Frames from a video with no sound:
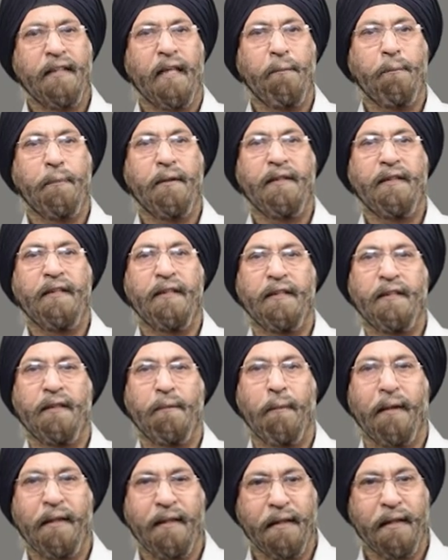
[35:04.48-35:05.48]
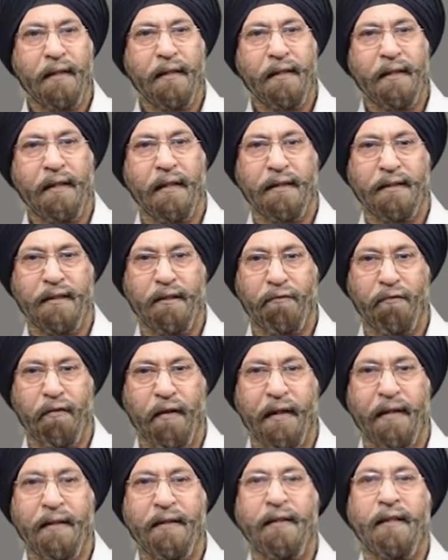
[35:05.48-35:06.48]
have been systematically
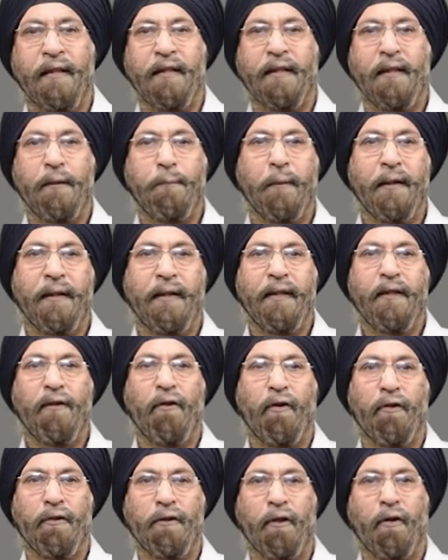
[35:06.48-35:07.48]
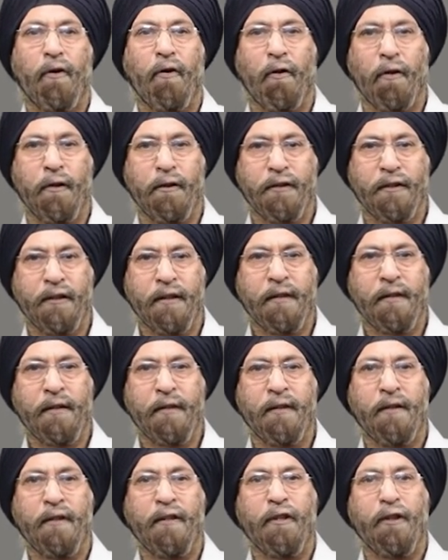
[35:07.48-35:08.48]
classified depending on the origin,
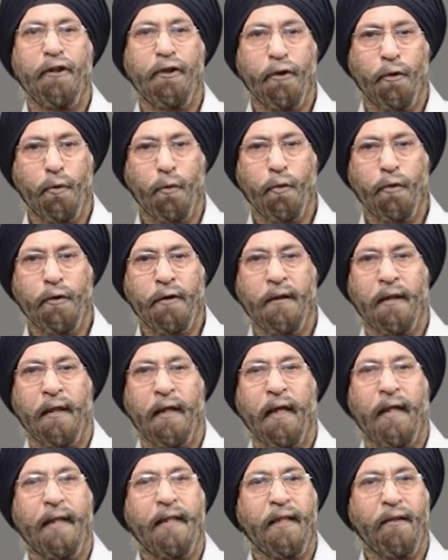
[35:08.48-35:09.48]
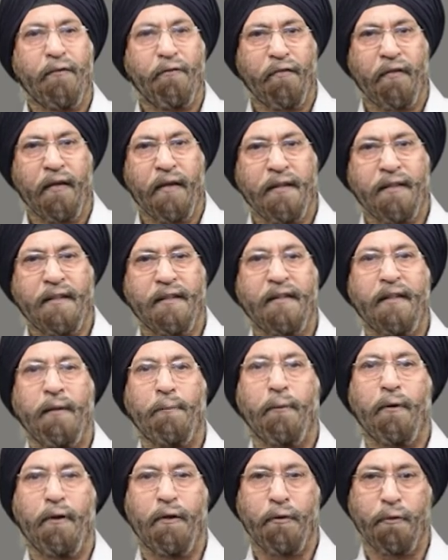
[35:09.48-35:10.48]
use, and effects they
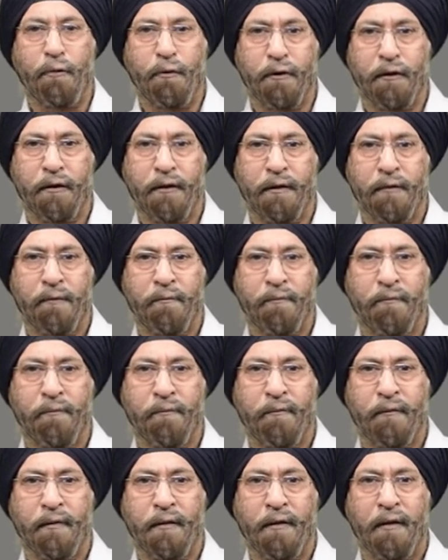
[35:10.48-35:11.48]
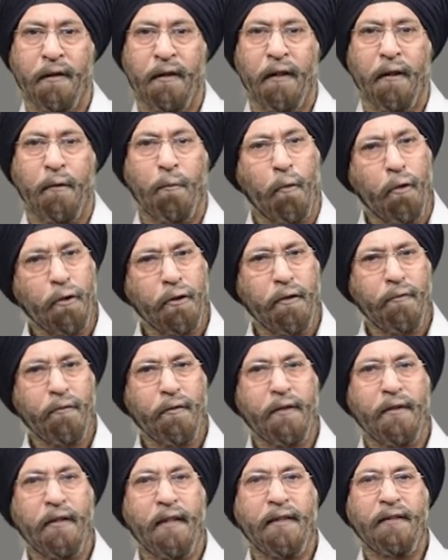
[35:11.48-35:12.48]
produce. Most of
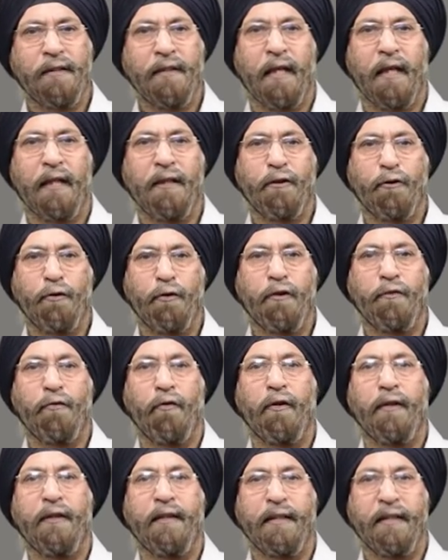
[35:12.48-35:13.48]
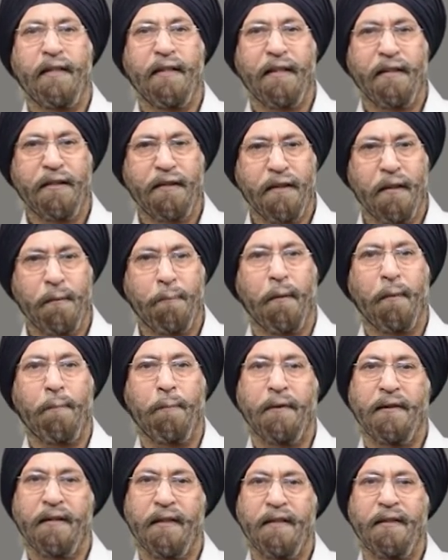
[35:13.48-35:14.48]
the drugs are used for recreational
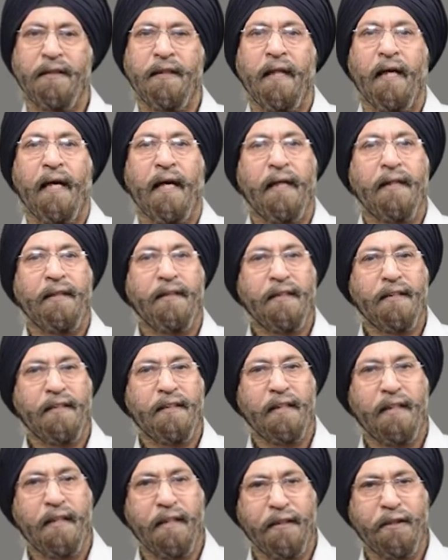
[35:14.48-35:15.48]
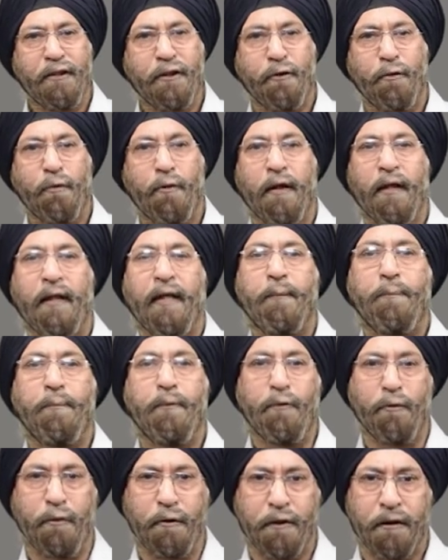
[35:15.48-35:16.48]
purposes, and this leads to drug
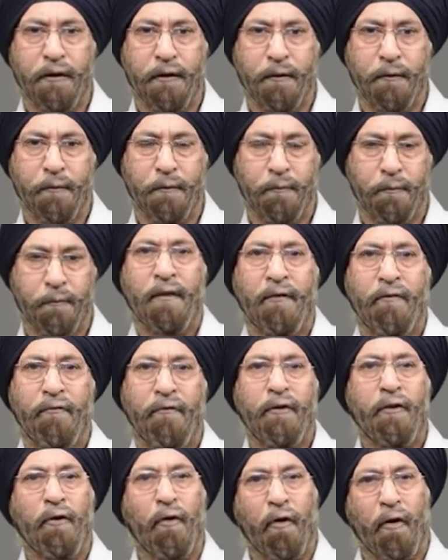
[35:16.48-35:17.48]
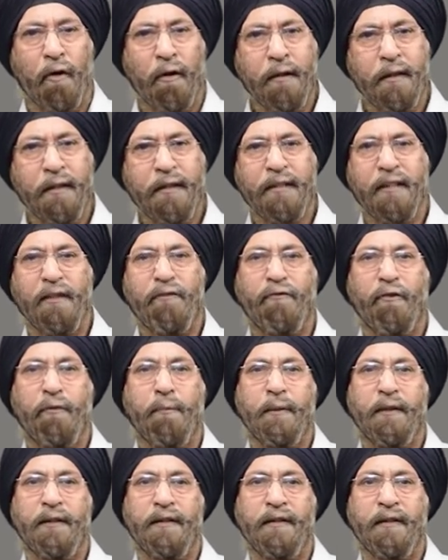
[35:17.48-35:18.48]
abuse. With all this
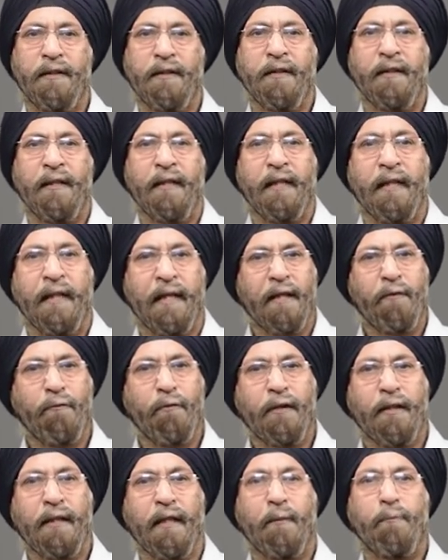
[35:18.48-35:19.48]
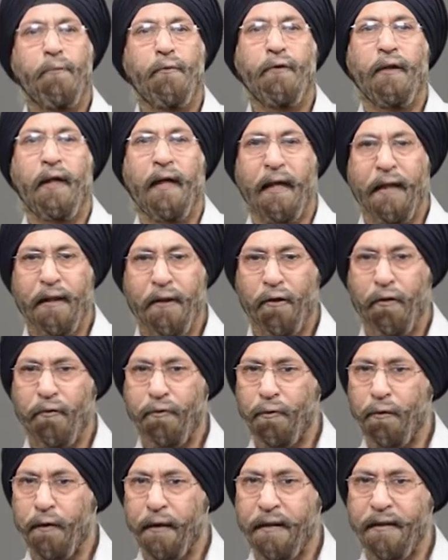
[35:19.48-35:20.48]
information, here we come to the end
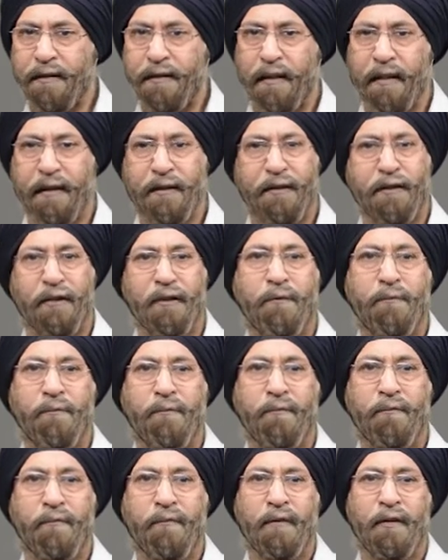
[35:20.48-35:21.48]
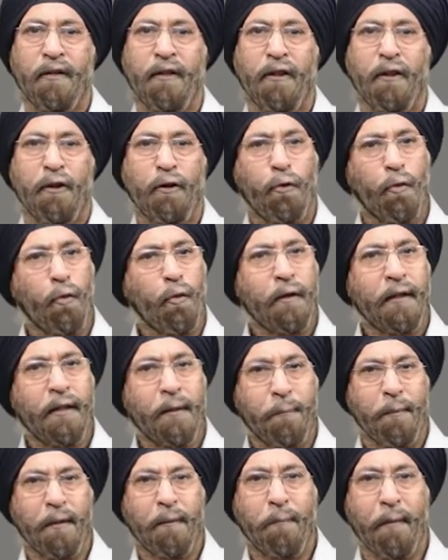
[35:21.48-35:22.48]
of today's lecture. Do
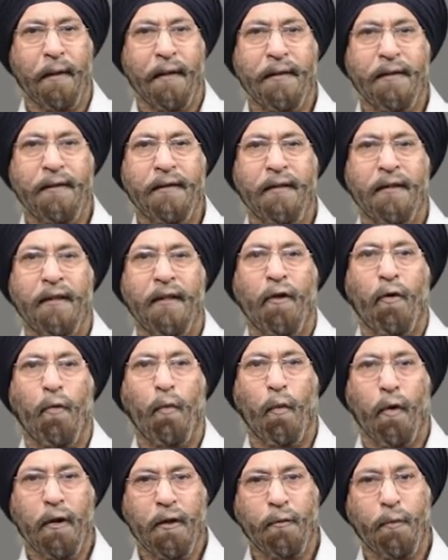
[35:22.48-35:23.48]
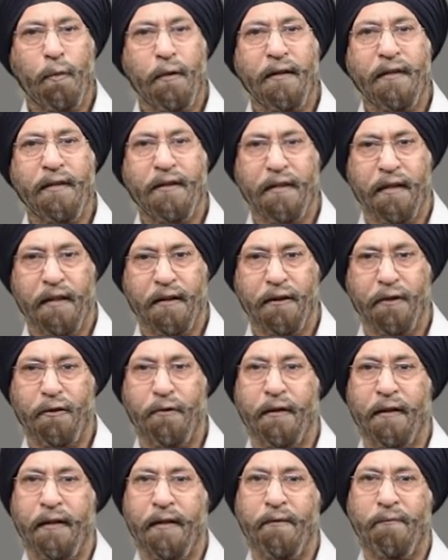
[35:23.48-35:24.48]
keep in mind what we discussed
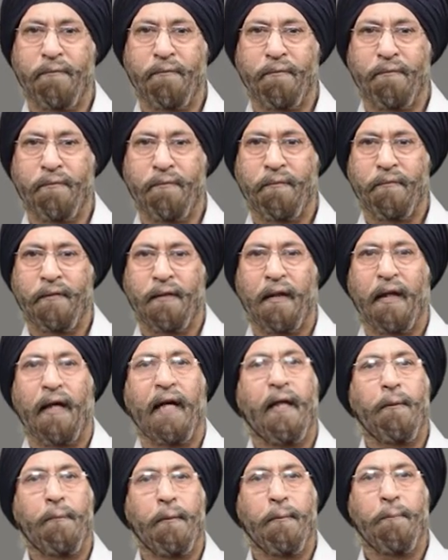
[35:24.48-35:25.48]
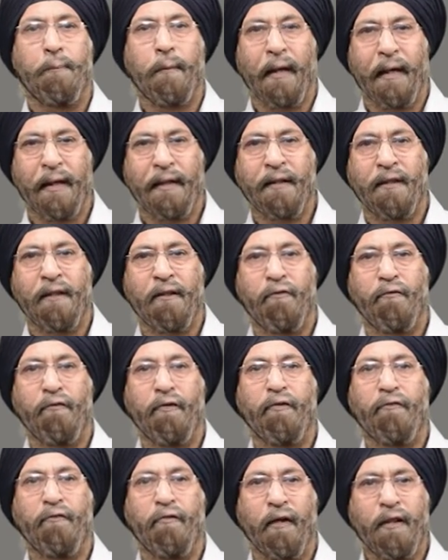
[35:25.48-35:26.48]
today. I'll be back
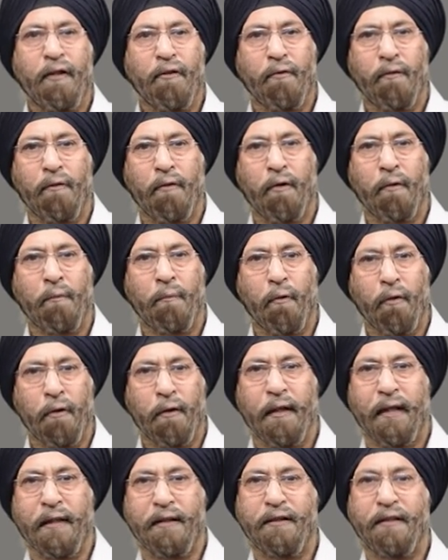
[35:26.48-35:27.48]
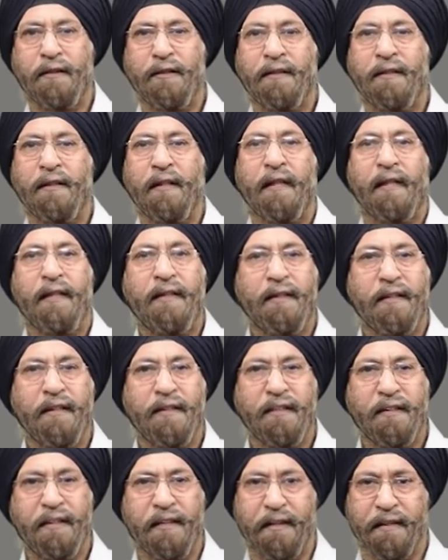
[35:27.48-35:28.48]
with one or more lectures in this
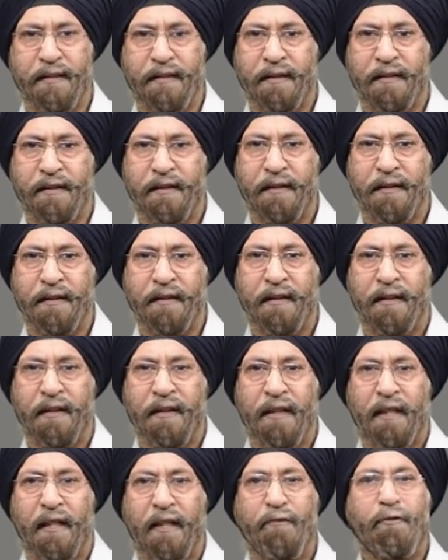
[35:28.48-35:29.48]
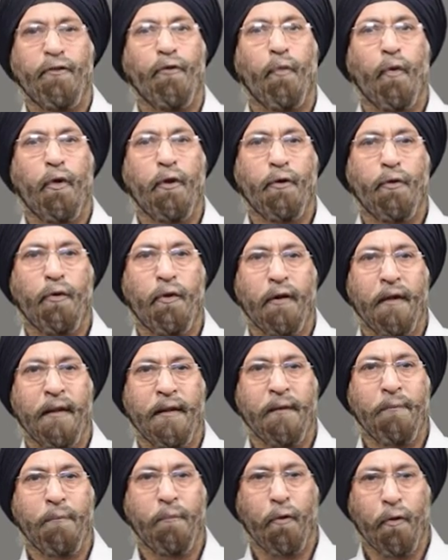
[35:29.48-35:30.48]
series. If you want to
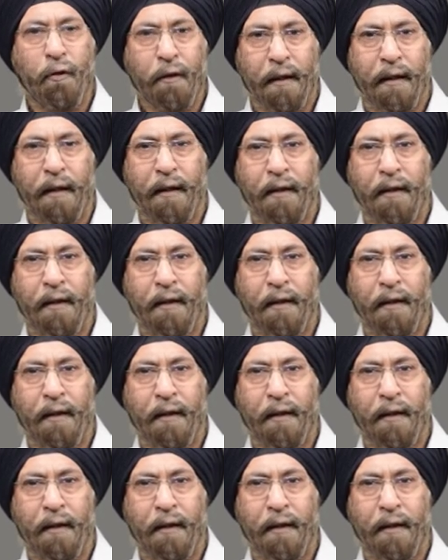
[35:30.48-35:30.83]
learn more